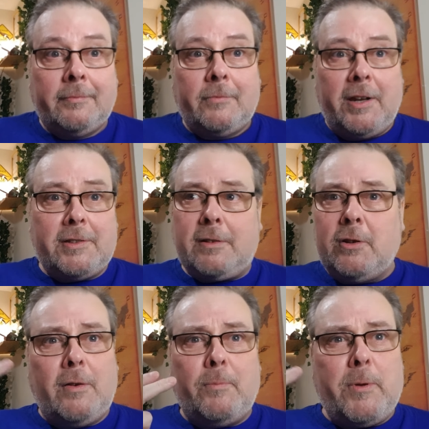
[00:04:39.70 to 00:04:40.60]
Right,
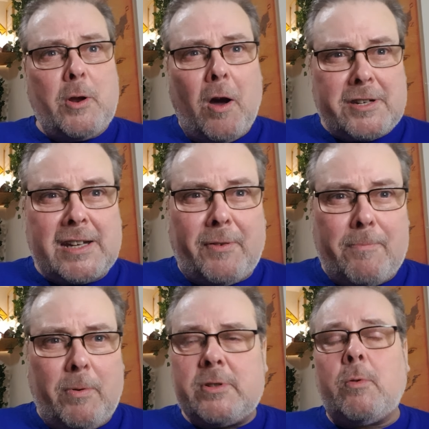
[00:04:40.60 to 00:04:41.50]
you don't
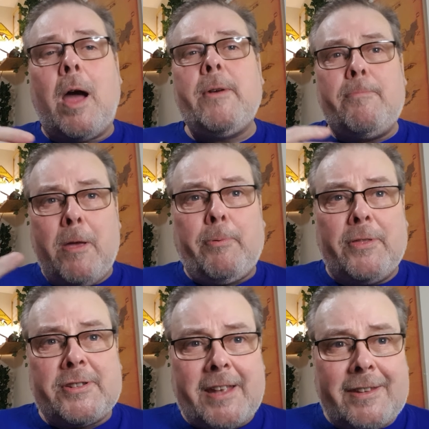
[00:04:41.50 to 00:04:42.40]
identify. So how many people in
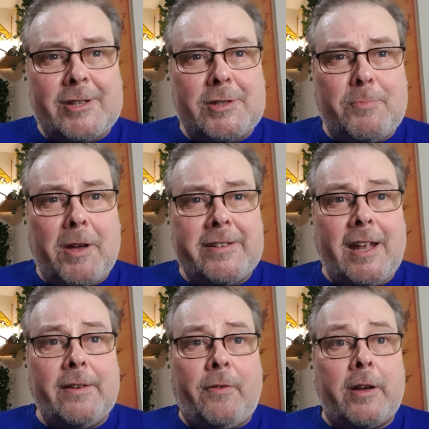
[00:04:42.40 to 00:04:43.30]
the census do we
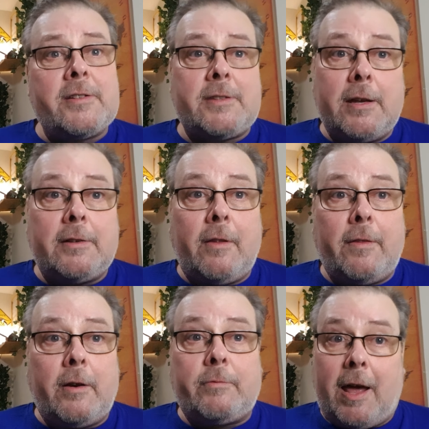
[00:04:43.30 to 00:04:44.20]
identify as thinking that
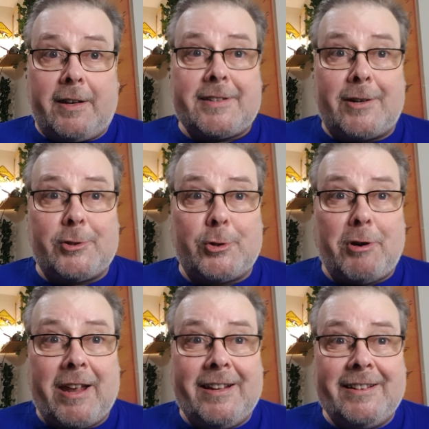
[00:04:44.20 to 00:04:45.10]
they're Alexander the
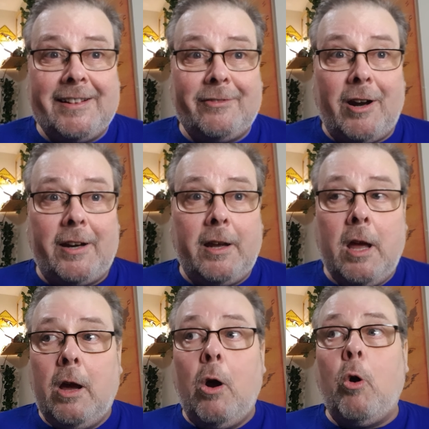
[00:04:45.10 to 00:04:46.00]
Great, right?
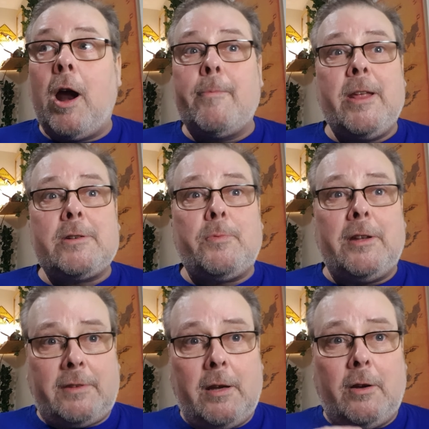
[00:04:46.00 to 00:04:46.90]
Or how many do
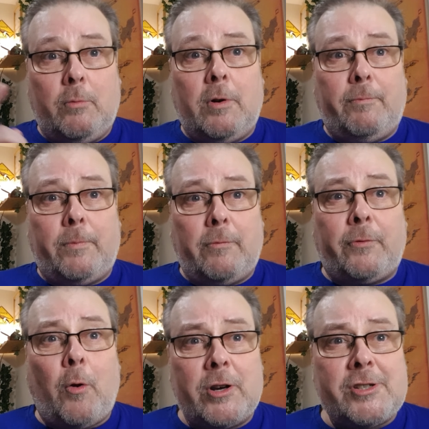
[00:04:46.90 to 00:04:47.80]
we think were
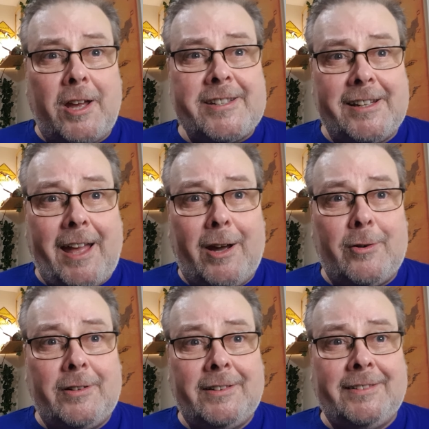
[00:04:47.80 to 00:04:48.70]
Florence
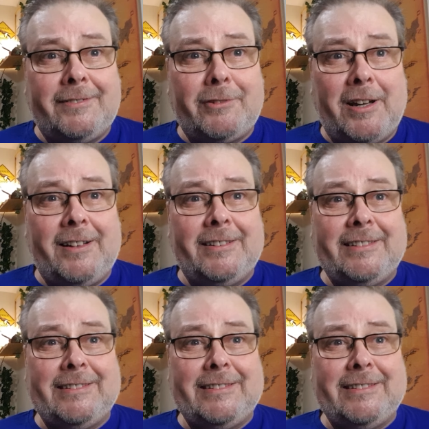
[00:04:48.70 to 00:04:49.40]
Nightingale, right?